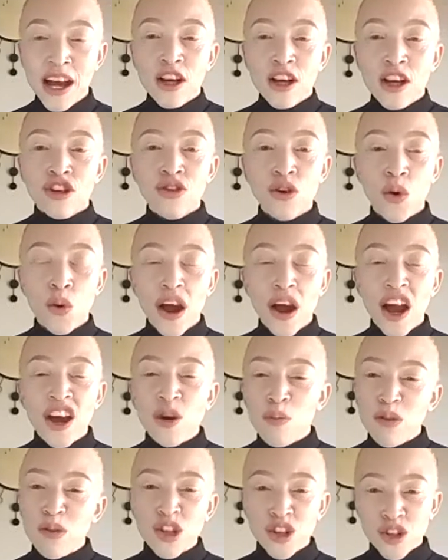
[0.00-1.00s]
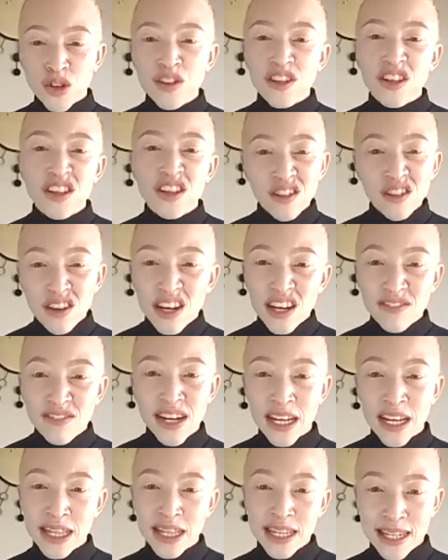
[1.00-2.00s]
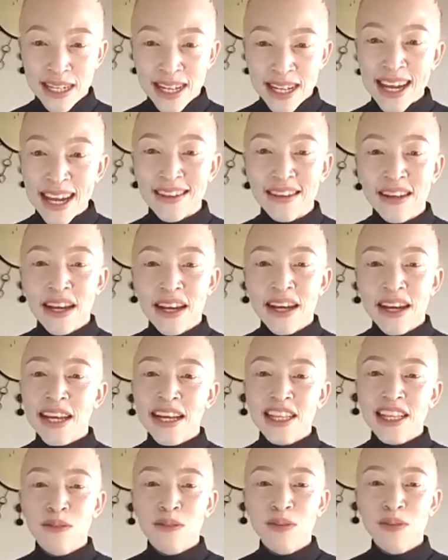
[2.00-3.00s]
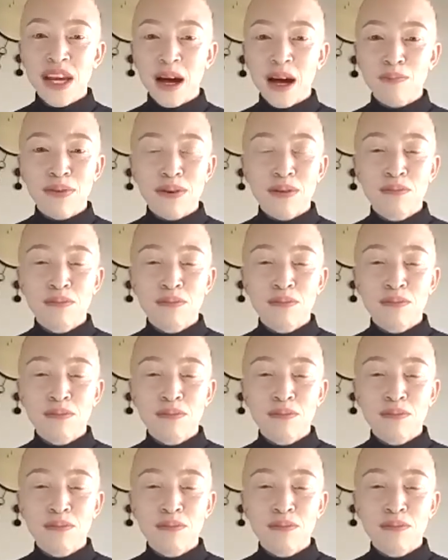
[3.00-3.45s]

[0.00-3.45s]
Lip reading: So an opportunity to live another day gets me up,